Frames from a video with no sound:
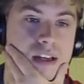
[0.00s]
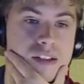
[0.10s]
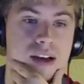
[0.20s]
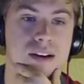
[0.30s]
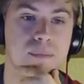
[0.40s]

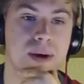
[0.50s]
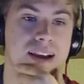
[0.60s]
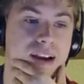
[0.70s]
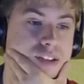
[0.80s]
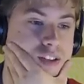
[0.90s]
He goes
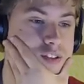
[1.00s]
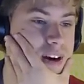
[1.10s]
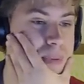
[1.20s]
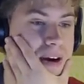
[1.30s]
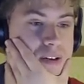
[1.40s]
back out into
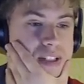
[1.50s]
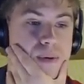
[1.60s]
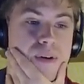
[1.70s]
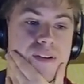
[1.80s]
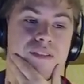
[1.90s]
Trap House
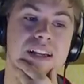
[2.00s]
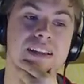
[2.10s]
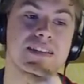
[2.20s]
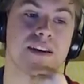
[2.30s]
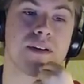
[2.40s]
here. Well, we
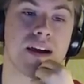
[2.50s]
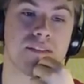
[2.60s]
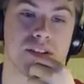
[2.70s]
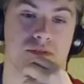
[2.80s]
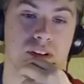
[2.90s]
really don't
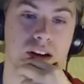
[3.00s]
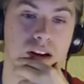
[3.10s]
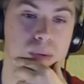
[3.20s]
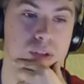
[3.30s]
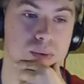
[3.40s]
have a
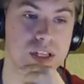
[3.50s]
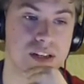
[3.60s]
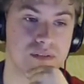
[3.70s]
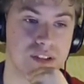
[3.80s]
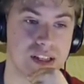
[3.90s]
reliable
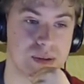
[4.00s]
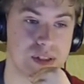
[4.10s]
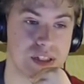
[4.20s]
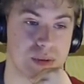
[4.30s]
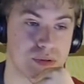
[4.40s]
switch in for
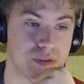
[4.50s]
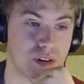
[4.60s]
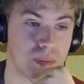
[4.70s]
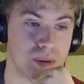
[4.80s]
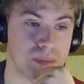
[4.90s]
this, which is the
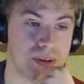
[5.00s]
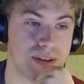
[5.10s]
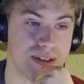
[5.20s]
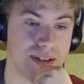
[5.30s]
problem.